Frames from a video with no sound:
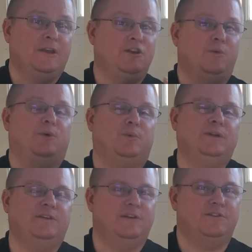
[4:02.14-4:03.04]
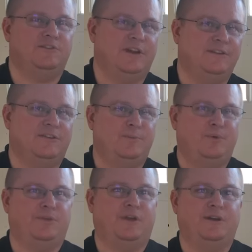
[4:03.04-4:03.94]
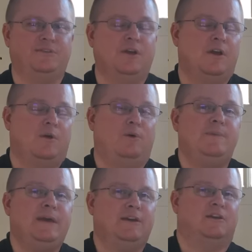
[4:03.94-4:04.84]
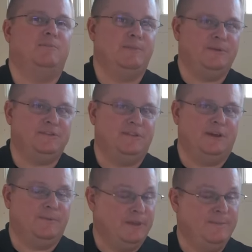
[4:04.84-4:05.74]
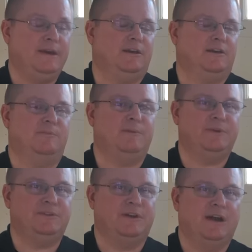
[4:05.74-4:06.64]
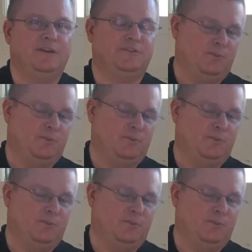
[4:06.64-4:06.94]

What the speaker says: You know, when a retailer signs up with us, we make a commitment to them and they make a commitment to us.